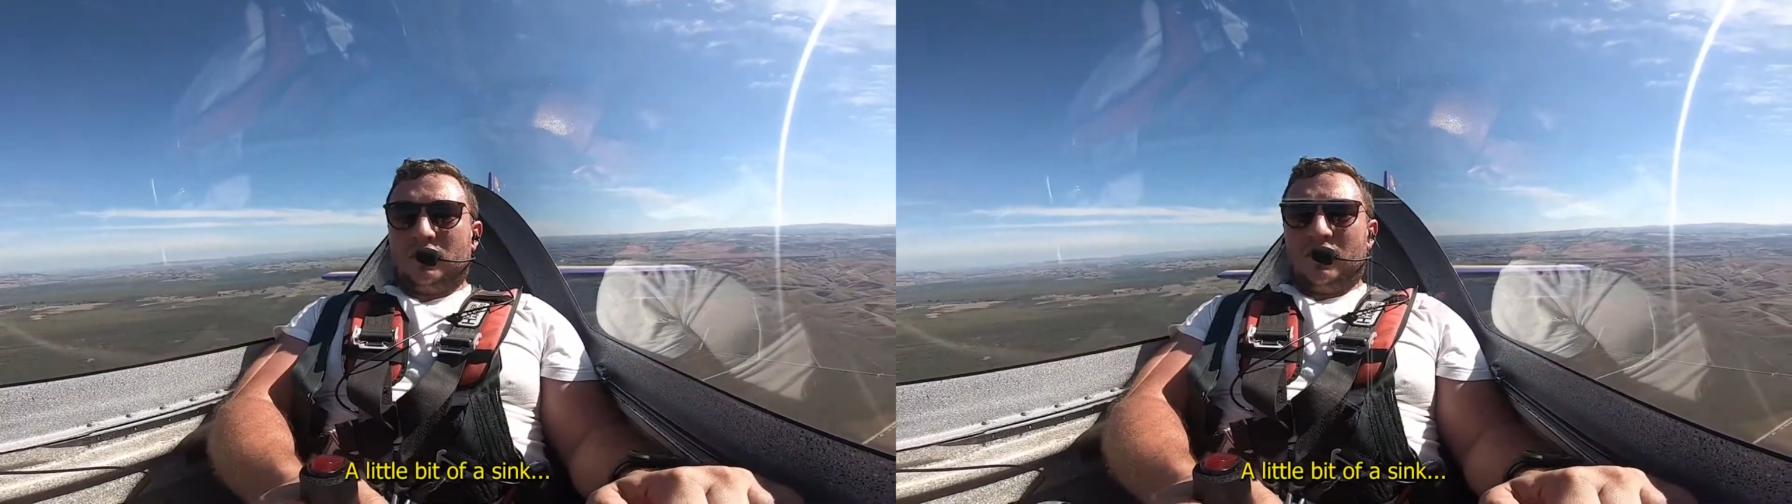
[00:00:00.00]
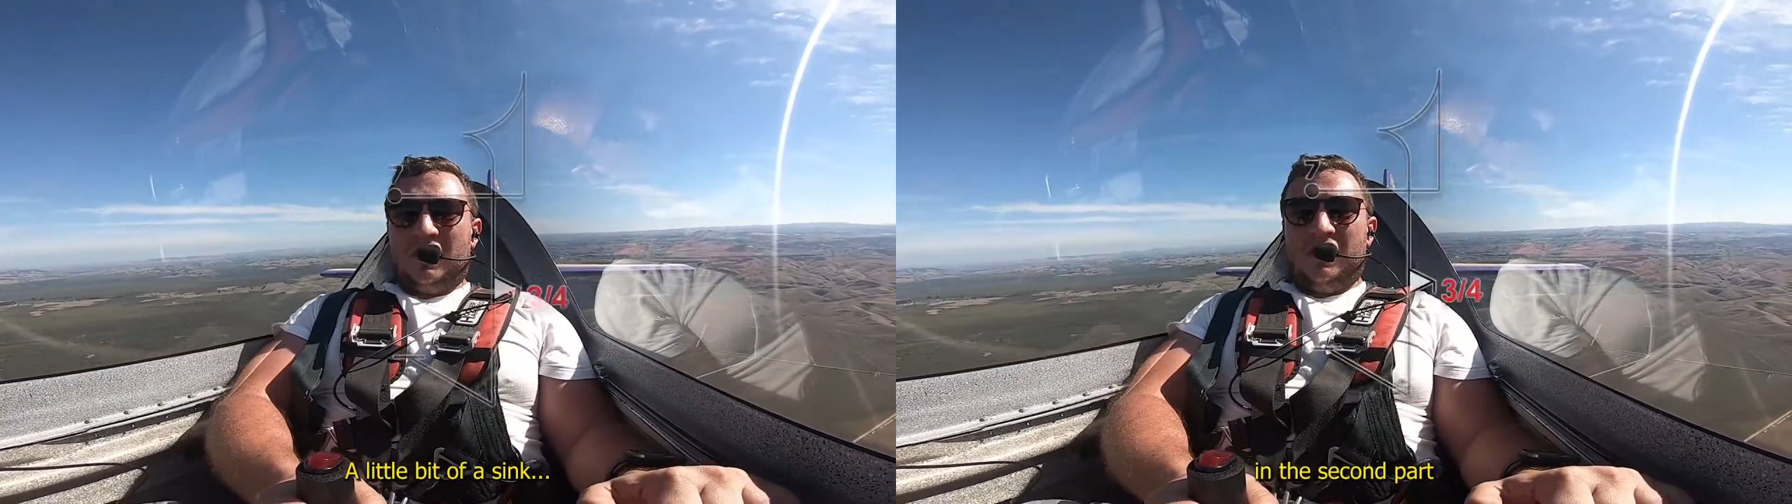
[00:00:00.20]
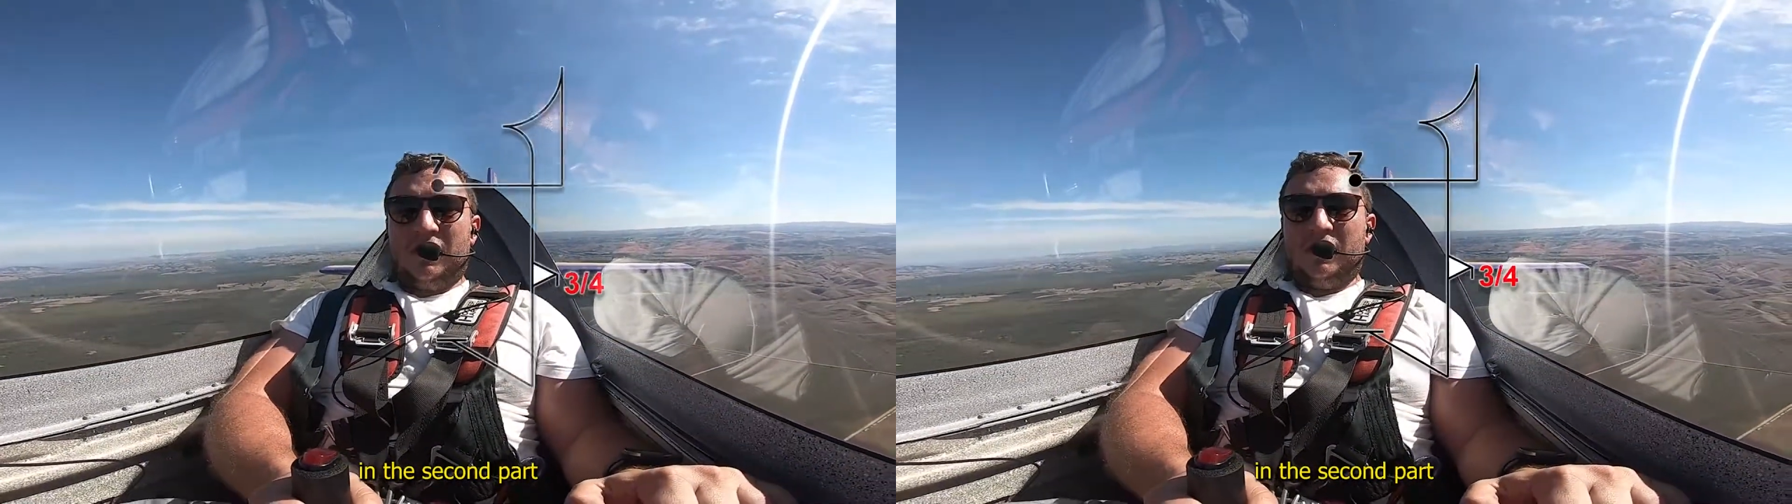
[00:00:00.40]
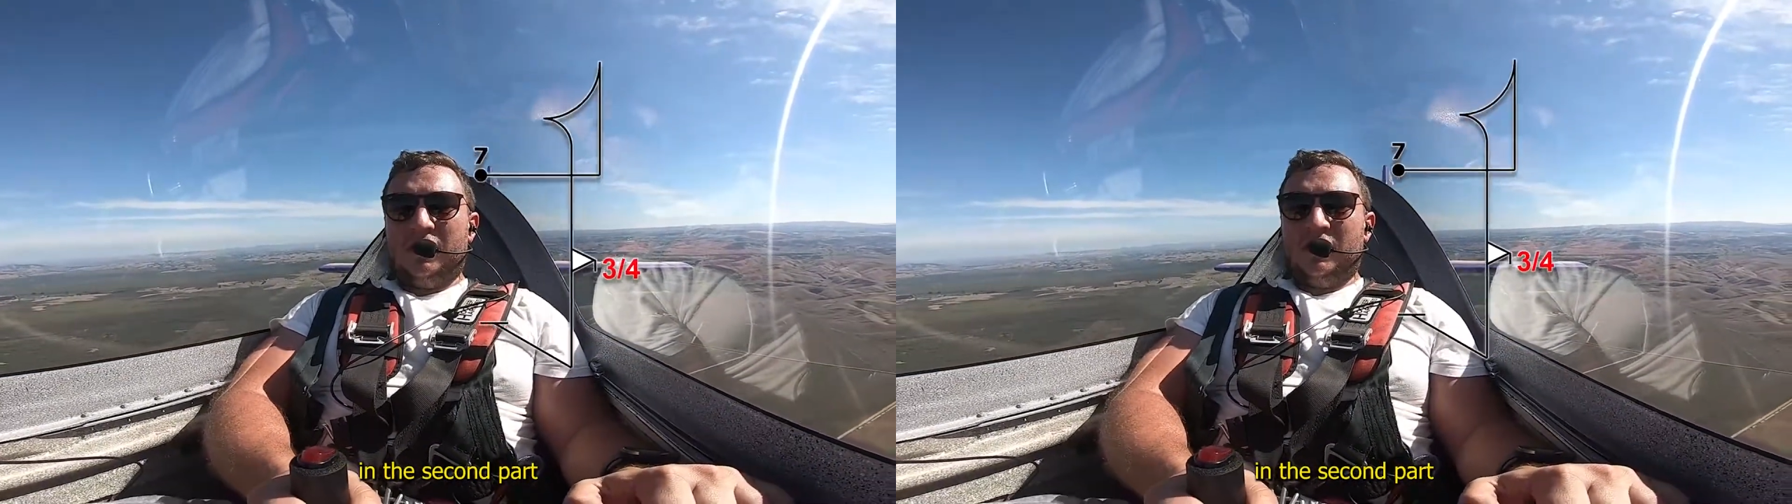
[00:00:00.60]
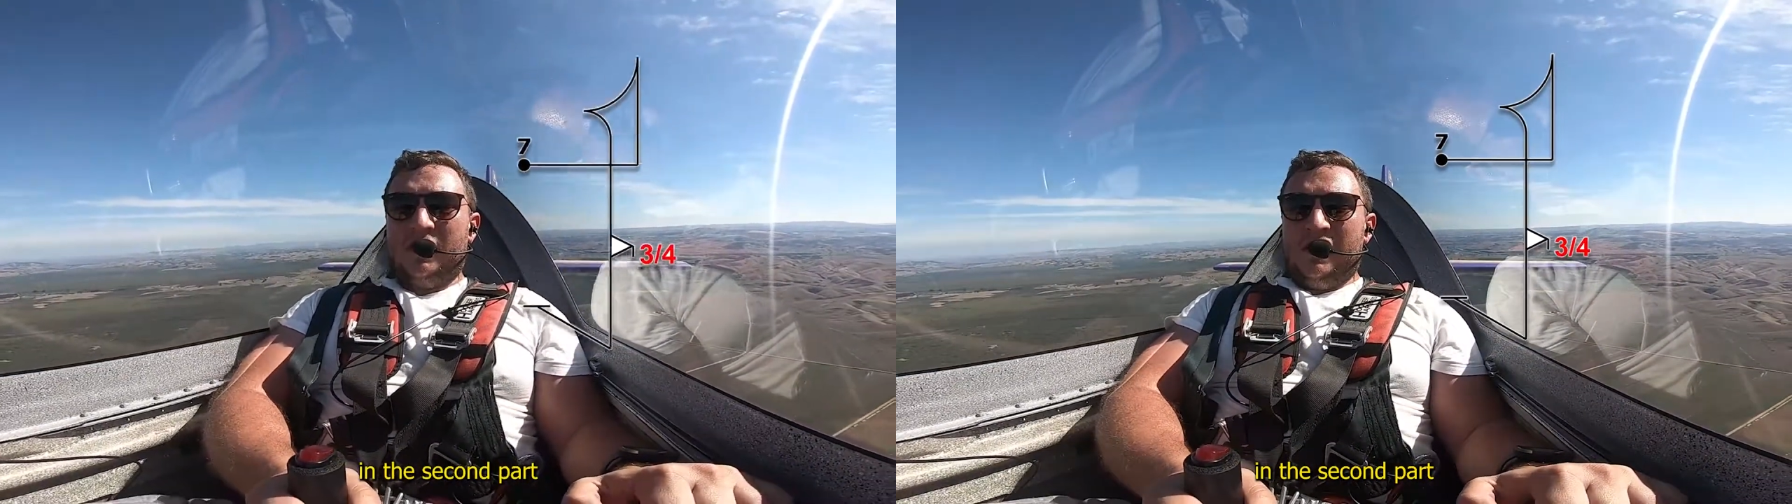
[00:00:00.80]
in the
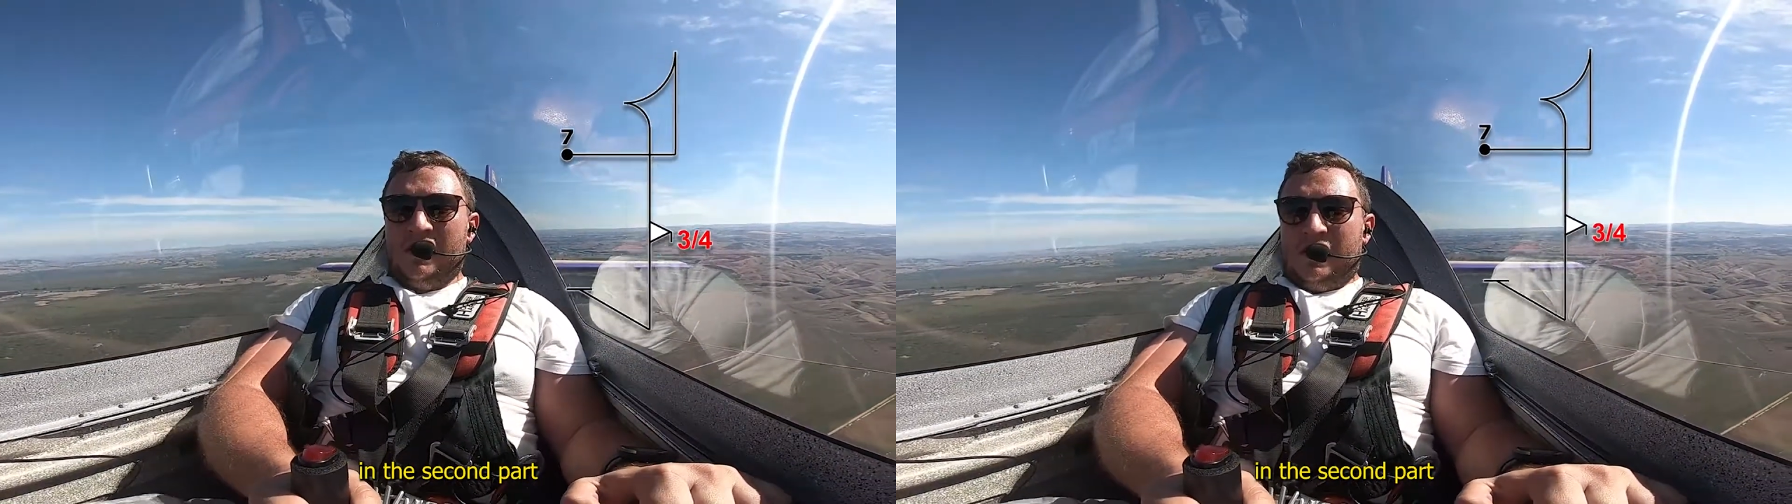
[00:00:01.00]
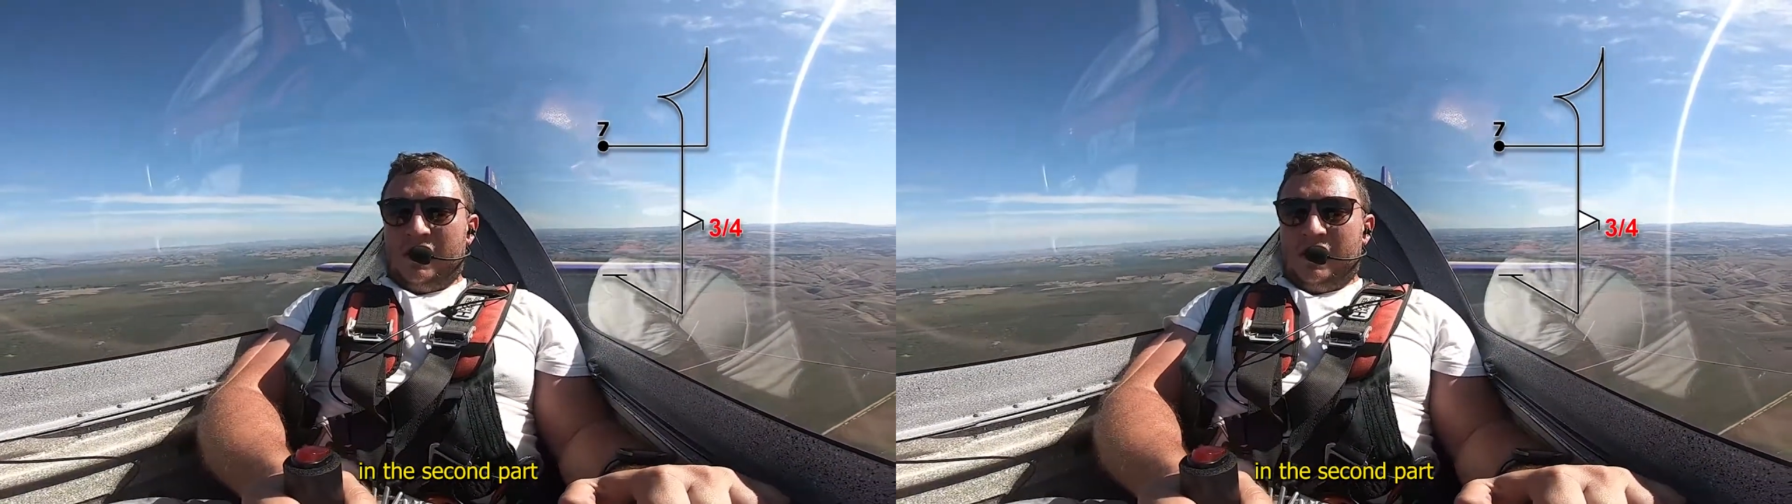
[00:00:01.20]
second part.